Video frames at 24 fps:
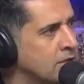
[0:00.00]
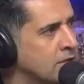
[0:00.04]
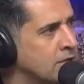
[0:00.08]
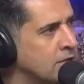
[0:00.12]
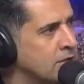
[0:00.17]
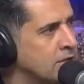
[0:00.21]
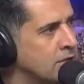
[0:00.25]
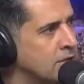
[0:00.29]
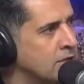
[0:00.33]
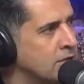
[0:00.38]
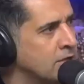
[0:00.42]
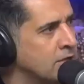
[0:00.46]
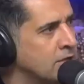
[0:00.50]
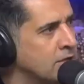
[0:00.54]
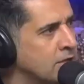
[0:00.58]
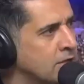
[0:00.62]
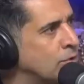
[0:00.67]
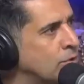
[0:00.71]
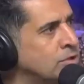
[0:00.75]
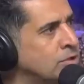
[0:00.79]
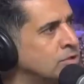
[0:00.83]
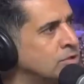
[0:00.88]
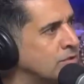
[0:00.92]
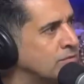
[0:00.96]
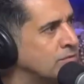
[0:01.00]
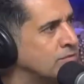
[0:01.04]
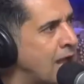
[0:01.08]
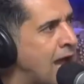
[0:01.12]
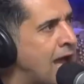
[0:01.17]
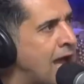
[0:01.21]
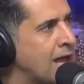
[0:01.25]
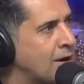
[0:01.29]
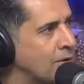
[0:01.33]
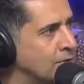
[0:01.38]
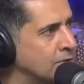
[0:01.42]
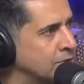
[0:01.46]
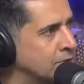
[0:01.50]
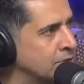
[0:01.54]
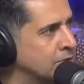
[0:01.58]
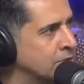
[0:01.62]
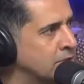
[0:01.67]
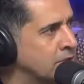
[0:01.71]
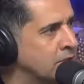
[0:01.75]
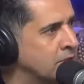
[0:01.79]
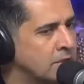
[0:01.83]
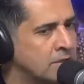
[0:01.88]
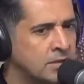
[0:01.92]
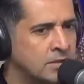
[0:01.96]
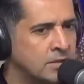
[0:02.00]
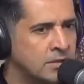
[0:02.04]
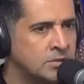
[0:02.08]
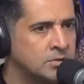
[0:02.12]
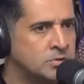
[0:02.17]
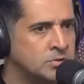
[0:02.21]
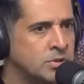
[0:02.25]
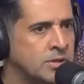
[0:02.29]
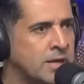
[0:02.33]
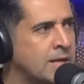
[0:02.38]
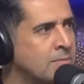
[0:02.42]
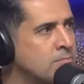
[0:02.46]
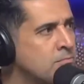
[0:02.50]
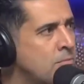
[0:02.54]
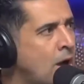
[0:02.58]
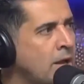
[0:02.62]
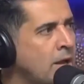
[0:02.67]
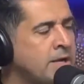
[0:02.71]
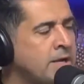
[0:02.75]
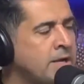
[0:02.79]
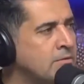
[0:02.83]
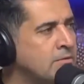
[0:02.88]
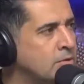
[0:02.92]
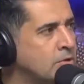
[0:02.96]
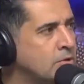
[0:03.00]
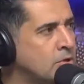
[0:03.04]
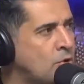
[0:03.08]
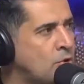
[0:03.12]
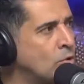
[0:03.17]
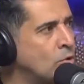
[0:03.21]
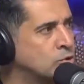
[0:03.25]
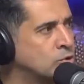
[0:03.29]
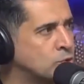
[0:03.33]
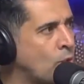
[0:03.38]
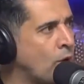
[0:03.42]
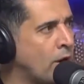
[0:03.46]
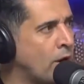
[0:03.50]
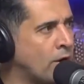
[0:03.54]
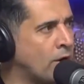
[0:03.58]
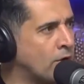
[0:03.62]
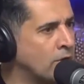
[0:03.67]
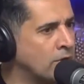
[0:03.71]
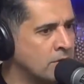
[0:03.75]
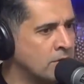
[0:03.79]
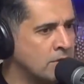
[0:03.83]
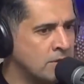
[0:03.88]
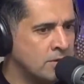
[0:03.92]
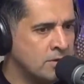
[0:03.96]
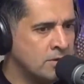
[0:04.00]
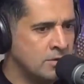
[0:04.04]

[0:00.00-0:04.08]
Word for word: economy trillions of dollars. Okay. So that money goes where?